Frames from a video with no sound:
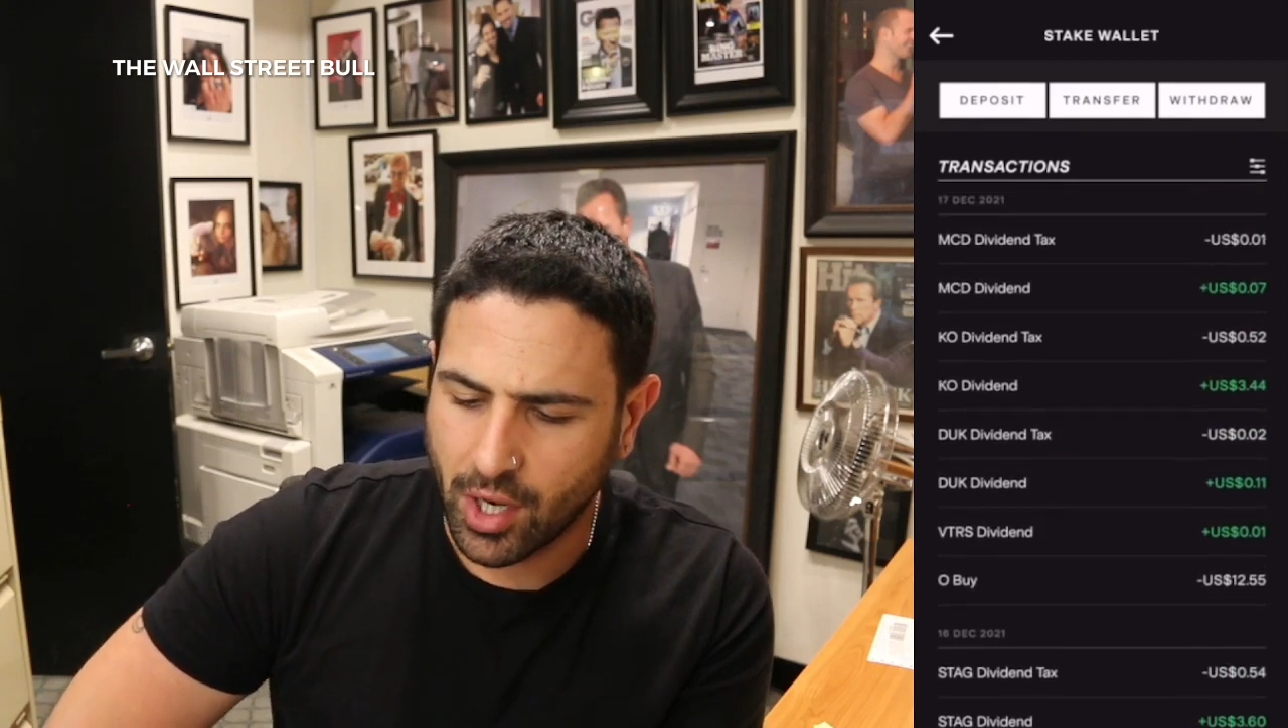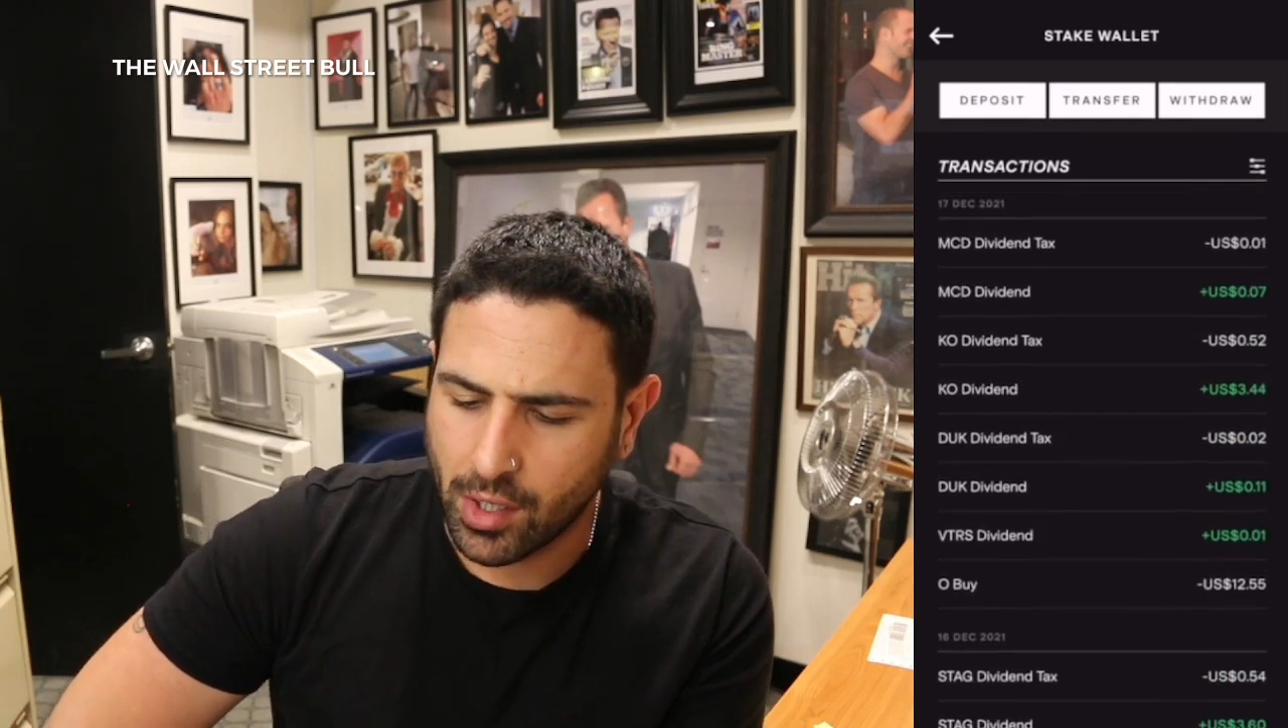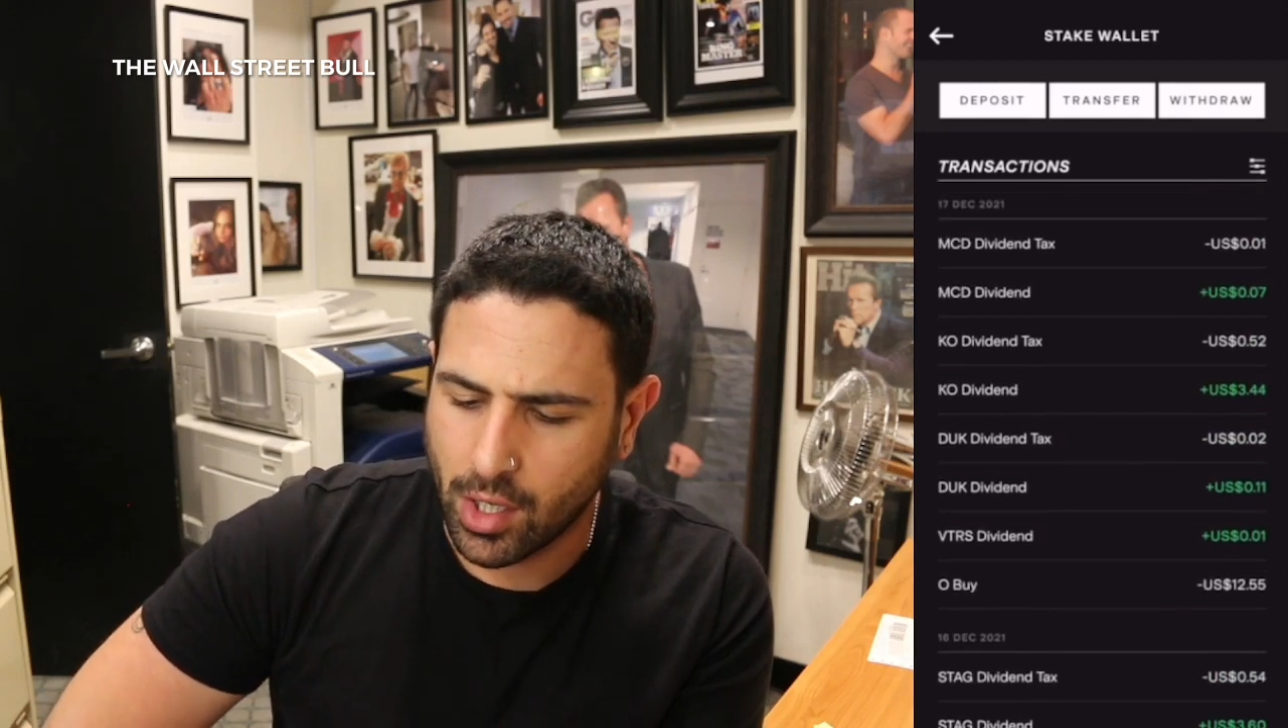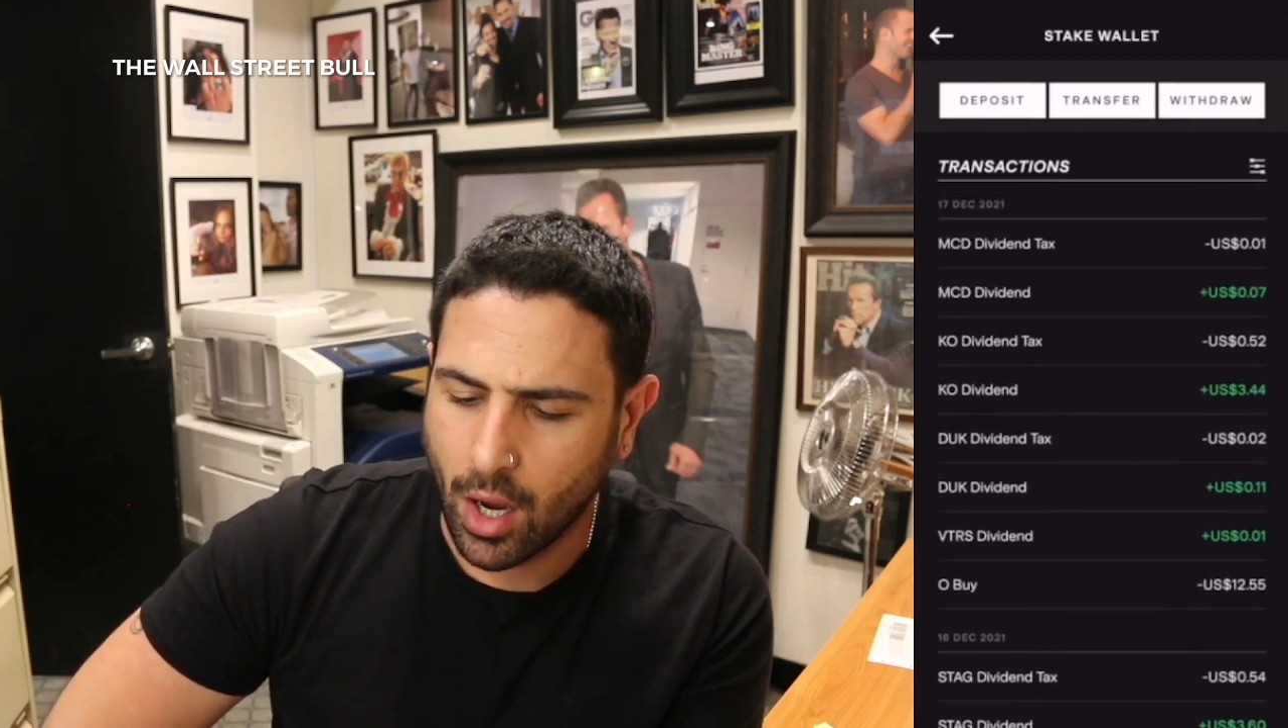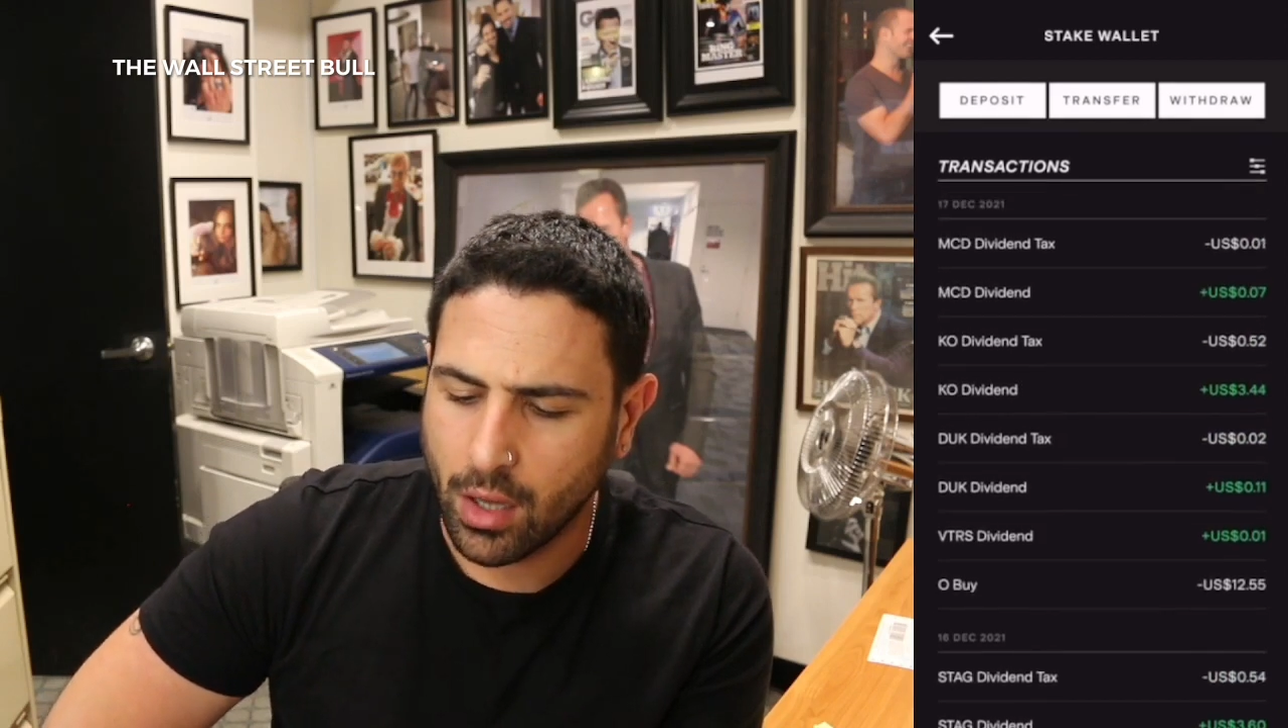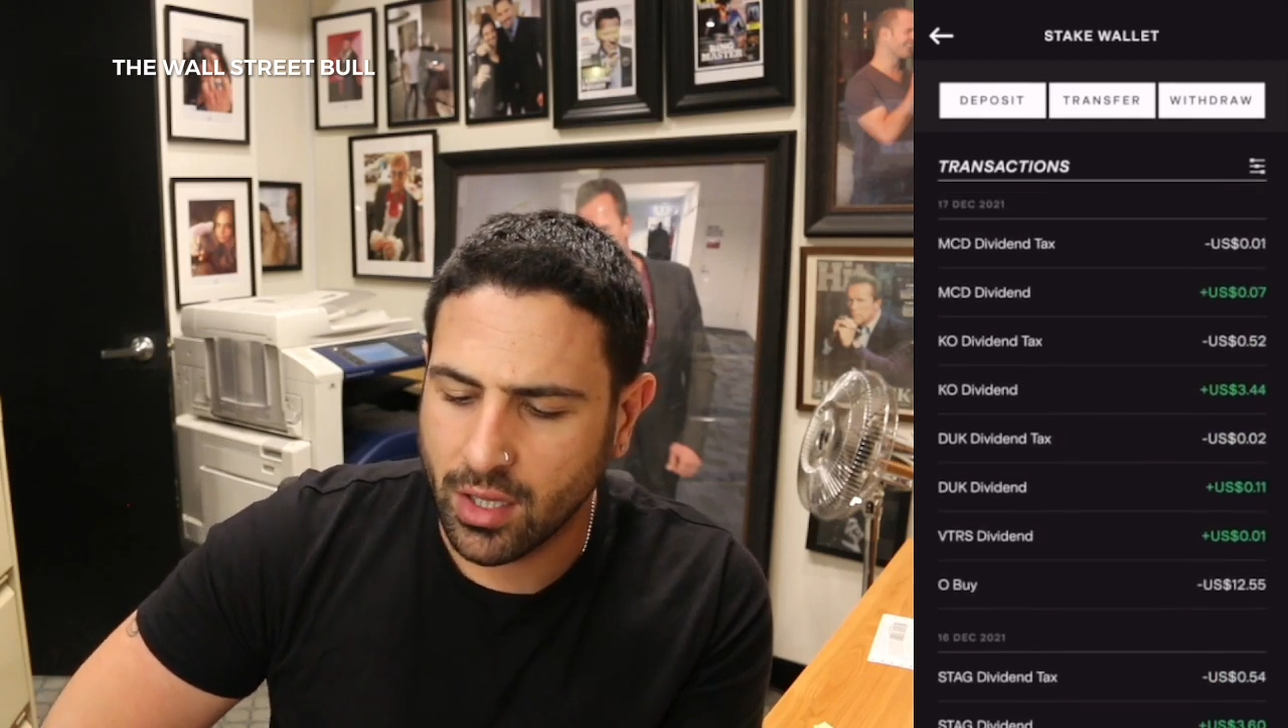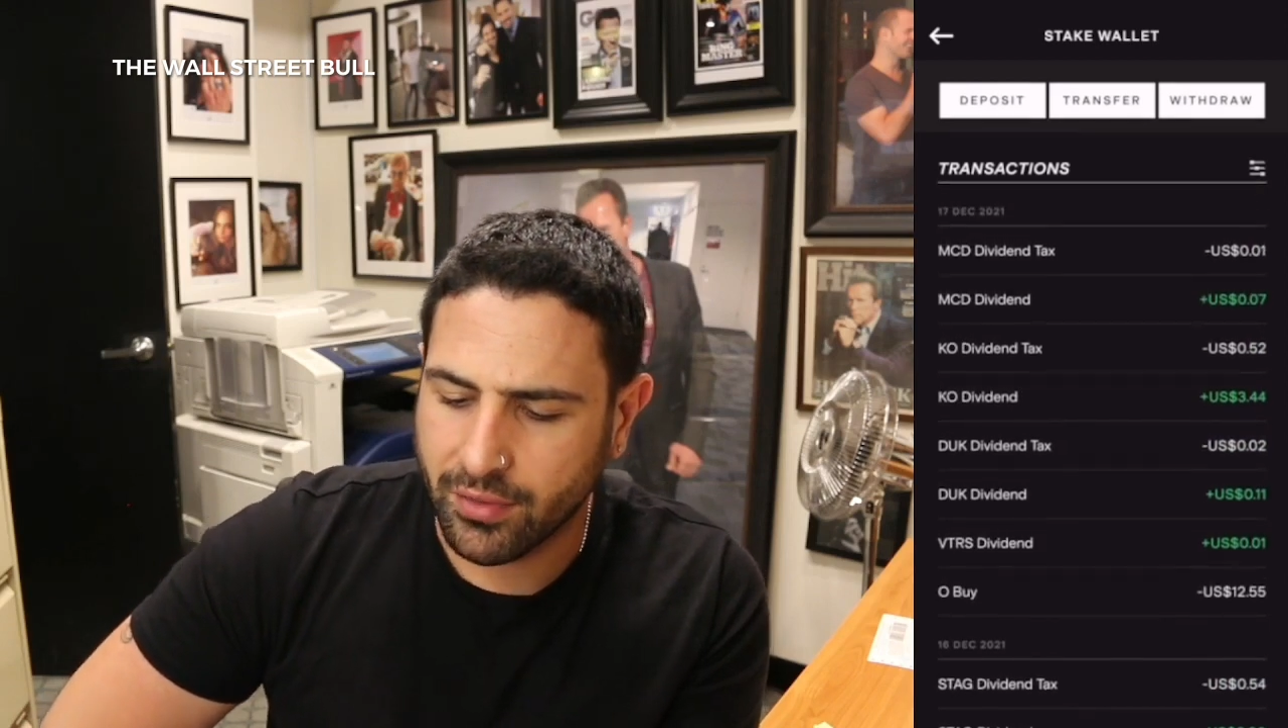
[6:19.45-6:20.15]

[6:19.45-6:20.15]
Coca-Cola